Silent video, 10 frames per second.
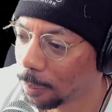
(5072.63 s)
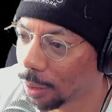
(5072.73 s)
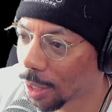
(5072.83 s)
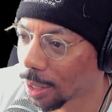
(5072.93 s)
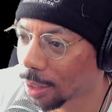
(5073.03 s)

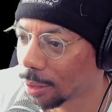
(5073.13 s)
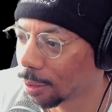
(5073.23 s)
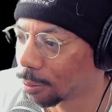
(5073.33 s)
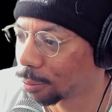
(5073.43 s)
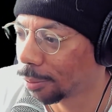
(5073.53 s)

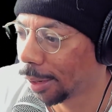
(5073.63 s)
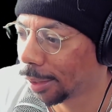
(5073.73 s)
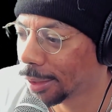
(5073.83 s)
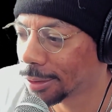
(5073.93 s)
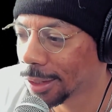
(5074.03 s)

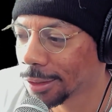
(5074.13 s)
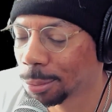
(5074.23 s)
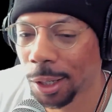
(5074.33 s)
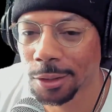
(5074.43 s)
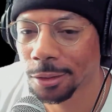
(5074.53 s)
Again, Zen's
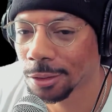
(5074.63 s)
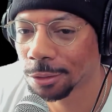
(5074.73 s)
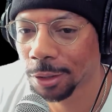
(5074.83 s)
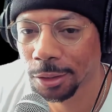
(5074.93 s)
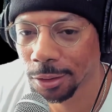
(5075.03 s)
price is
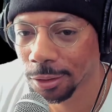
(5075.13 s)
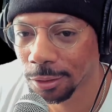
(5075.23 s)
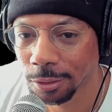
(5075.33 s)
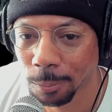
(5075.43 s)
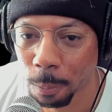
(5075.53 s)
affected
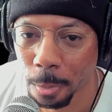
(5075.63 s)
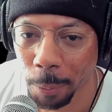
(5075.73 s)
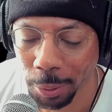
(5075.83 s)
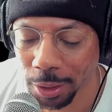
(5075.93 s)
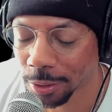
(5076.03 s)

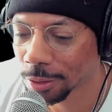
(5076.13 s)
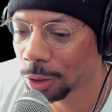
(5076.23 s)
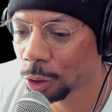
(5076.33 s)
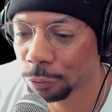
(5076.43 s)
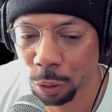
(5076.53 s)
because of the
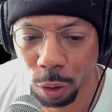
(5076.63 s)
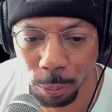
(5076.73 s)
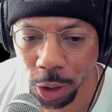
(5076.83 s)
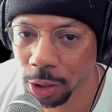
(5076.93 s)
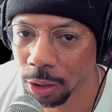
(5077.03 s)
overall
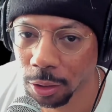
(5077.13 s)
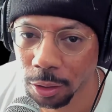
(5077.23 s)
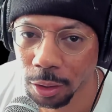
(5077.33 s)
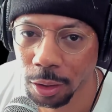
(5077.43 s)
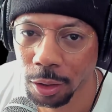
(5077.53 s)
market.
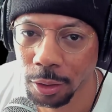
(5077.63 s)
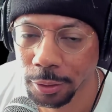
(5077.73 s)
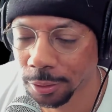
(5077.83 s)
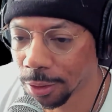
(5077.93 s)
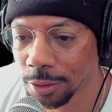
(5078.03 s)
And
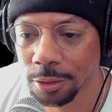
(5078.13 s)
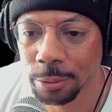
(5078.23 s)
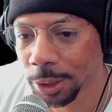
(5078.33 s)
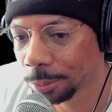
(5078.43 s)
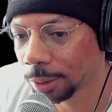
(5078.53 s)
it's easy to
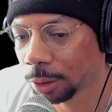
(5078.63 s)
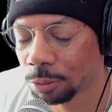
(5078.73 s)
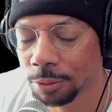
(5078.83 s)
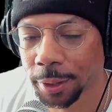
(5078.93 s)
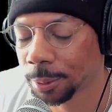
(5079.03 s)
manipulate. We've
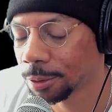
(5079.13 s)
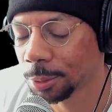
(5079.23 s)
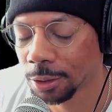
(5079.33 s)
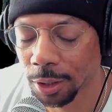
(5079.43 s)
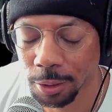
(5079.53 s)
talked about this
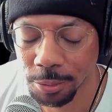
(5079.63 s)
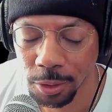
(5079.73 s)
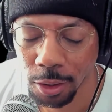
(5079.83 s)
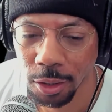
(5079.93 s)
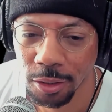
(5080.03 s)
many times.
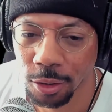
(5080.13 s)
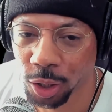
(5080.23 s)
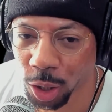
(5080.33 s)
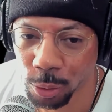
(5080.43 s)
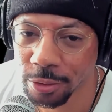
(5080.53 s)
So
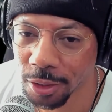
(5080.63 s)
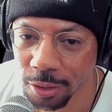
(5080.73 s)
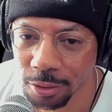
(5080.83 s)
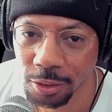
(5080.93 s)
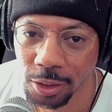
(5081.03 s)
go
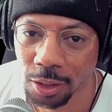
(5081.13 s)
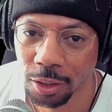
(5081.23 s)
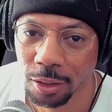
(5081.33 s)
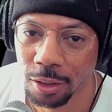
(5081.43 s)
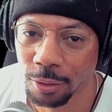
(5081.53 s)
Zen.
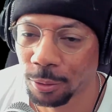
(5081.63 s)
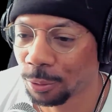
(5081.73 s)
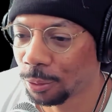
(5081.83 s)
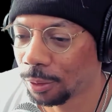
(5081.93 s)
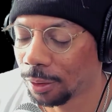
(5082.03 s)

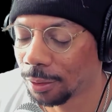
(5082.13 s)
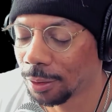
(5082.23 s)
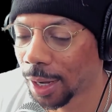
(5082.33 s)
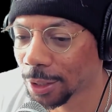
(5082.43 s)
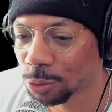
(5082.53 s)

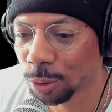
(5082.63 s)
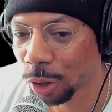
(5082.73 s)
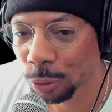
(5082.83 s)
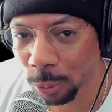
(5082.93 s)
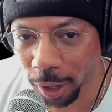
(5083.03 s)
X1 on
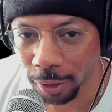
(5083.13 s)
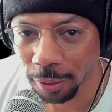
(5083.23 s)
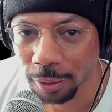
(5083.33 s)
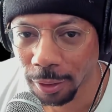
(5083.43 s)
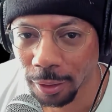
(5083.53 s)
the way.
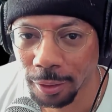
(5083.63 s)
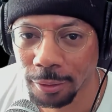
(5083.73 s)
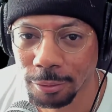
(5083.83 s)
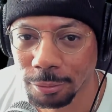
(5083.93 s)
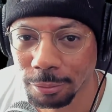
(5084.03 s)

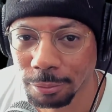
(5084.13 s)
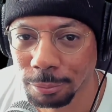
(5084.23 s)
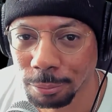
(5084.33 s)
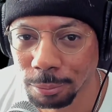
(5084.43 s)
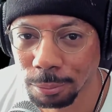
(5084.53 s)

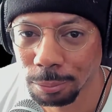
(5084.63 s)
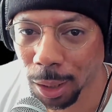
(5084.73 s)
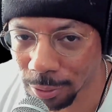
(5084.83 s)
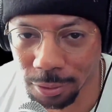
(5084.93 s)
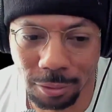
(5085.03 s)

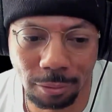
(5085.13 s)
Peace.